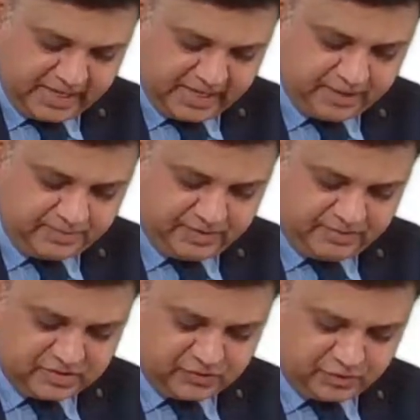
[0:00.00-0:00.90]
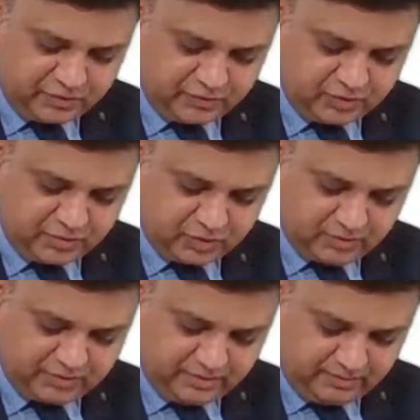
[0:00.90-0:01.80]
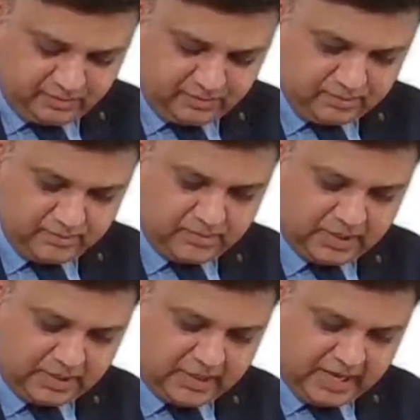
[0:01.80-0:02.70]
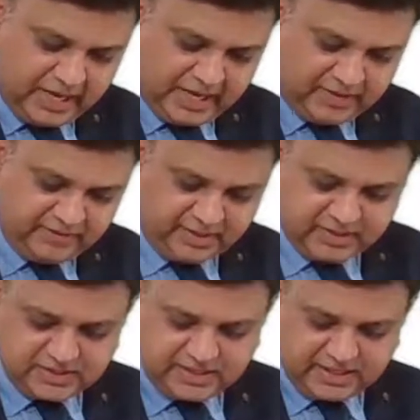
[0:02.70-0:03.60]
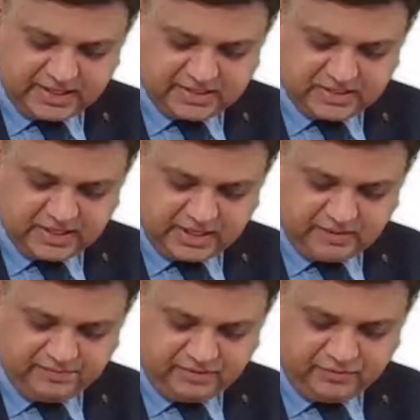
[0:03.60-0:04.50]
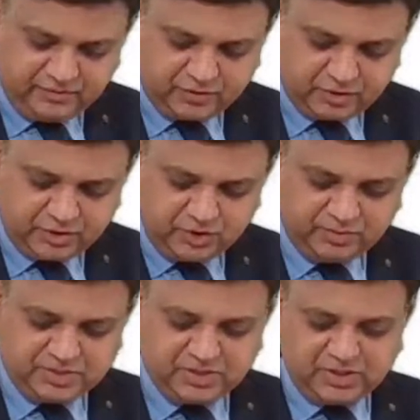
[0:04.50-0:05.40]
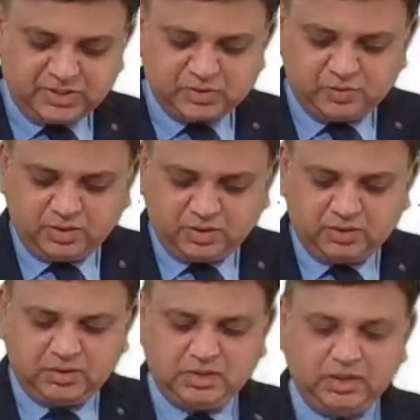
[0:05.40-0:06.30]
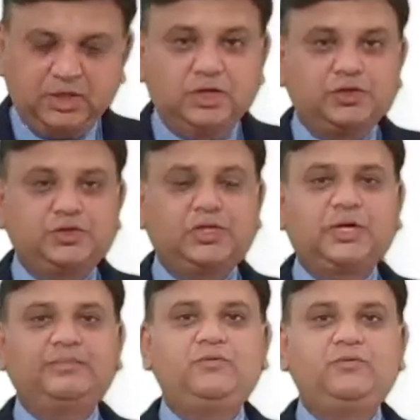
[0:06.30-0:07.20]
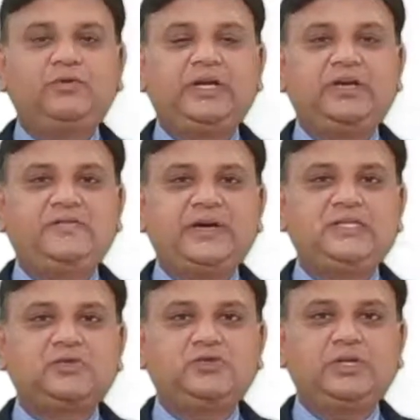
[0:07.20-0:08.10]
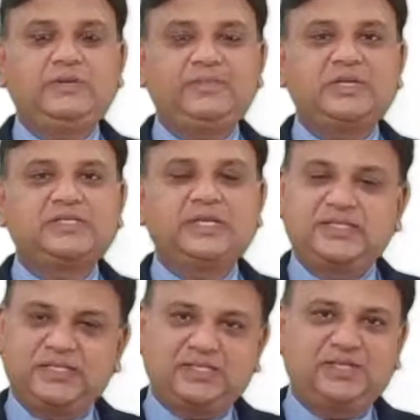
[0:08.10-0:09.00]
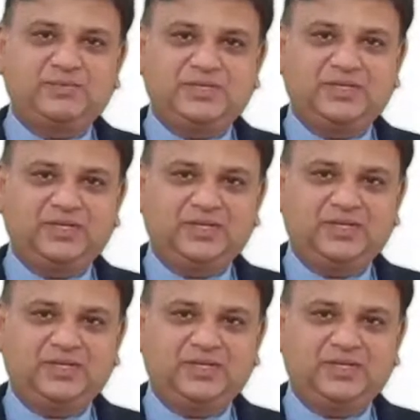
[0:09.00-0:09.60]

NPV is found for both of them, and we understand that the NPV for the new machinery is more, so the company would advise to replace the existing machinery.